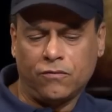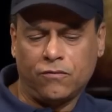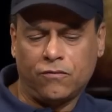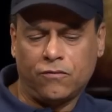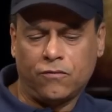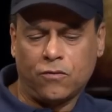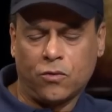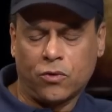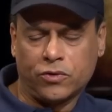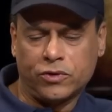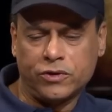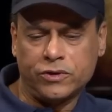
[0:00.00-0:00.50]

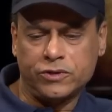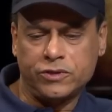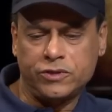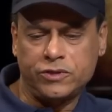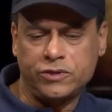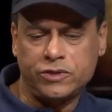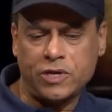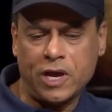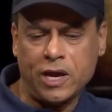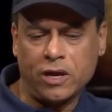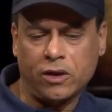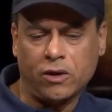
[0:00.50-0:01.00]
for the
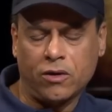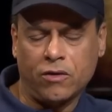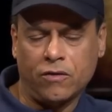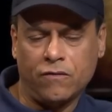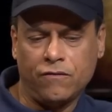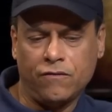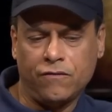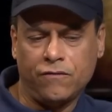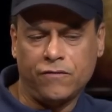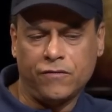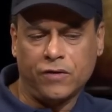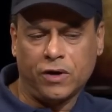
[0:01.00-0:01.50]
sake
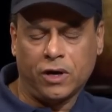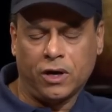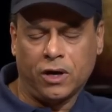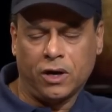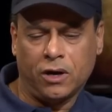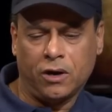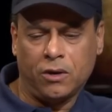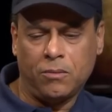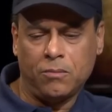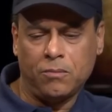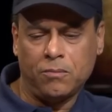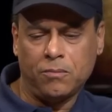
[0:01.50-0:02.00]
of
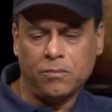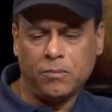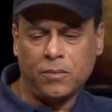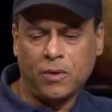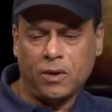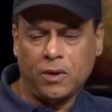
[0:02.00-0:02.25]
um,